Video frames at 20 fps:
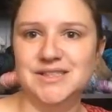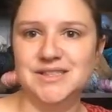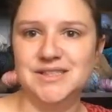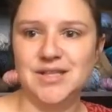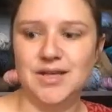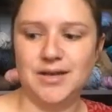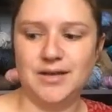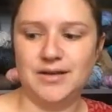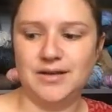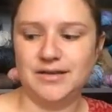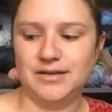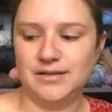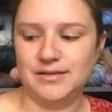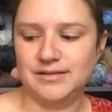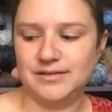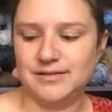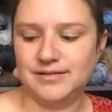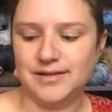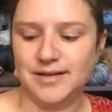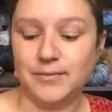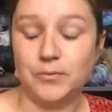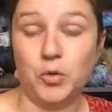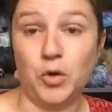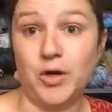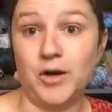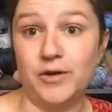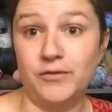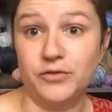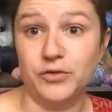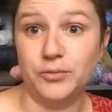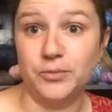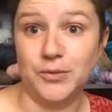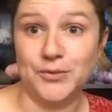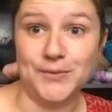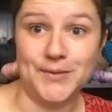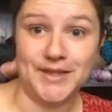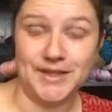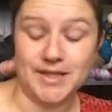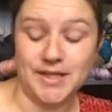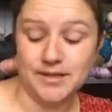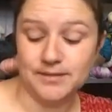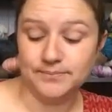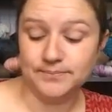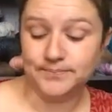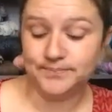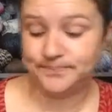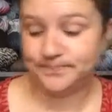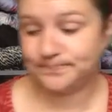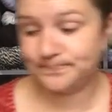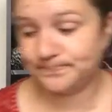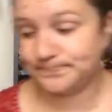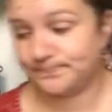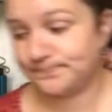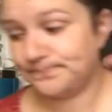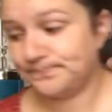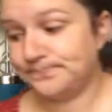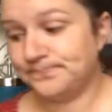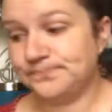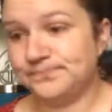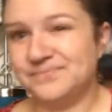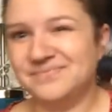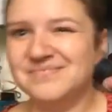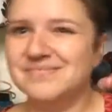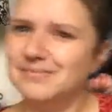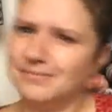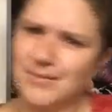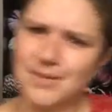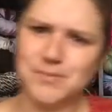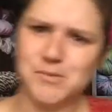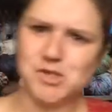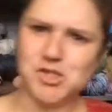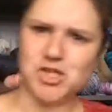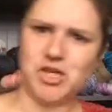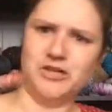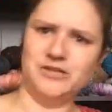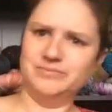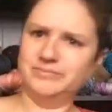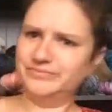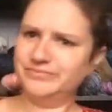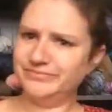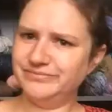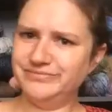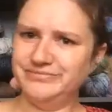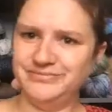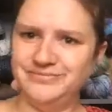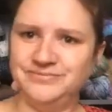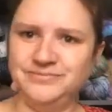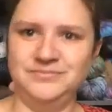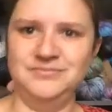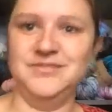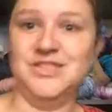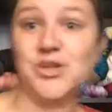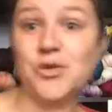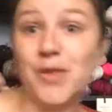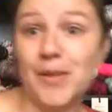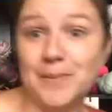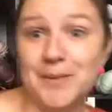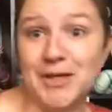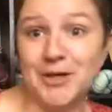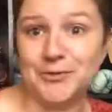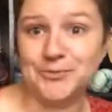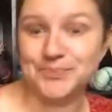to get more comfortable with it. I'm not sure. So let me know.